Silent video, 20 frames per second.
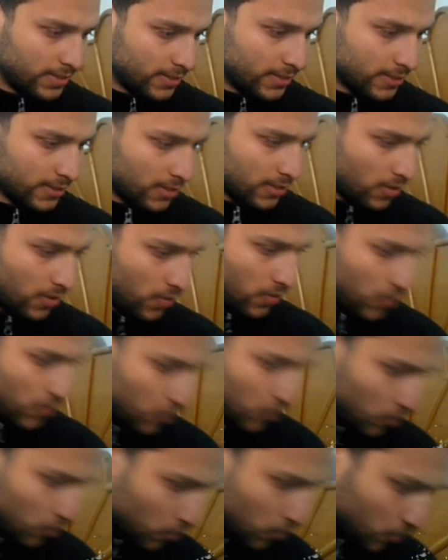
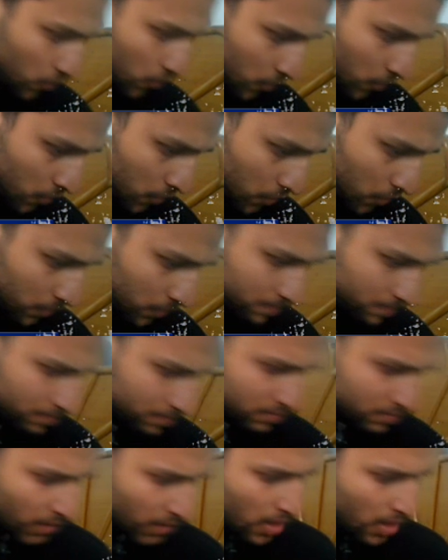So
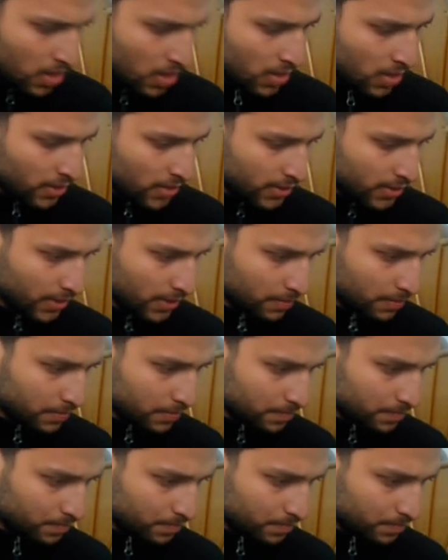yep,